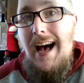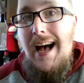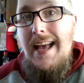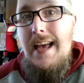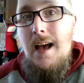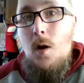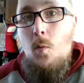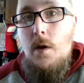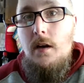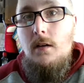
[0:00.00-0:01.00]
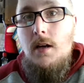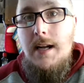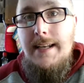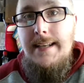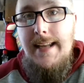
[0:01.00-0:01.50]
"I will
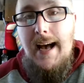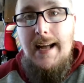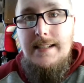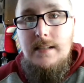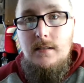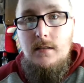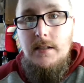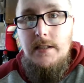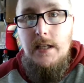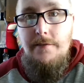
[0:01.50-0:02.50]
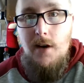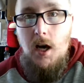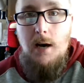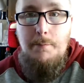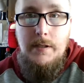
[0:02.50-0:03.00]
not give
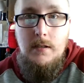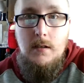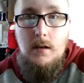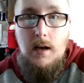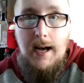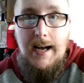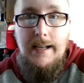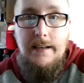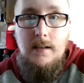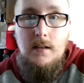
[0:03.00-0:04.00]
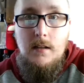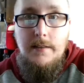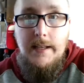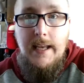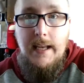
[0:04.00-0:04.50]
up on
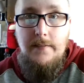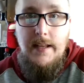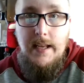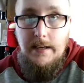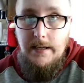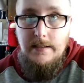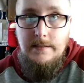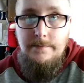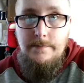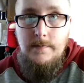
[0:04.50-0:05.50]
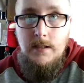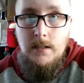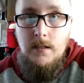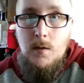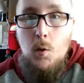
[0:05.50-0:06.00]
the King of the Indies."
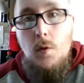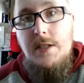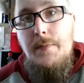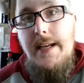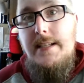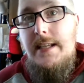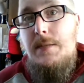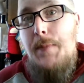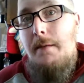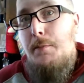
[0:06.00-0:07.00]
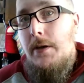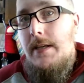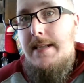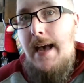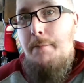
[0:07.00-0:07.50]
Which means he's probably
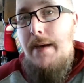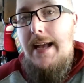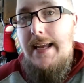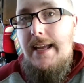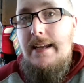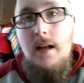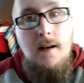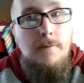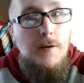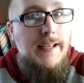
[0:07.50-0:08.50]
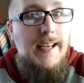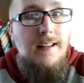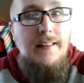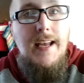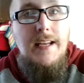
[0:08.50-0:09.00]
putting his hat back in for the
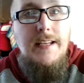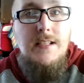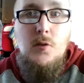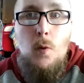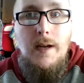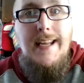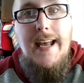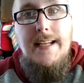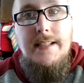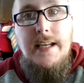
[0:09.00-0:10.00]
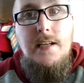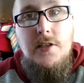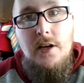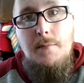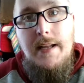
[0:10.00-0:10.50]
King of the Indies
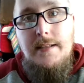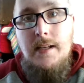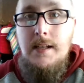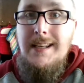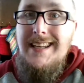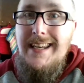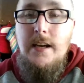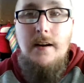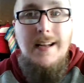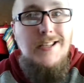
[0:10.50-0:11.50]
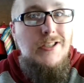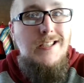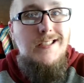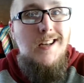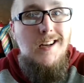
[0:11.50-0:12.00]
2018 tournament here in
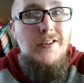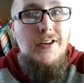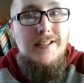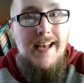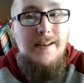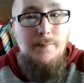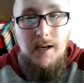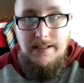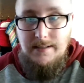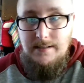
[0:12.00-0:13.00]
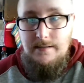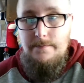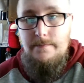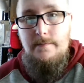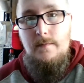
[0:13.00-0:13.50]
just under 10 months.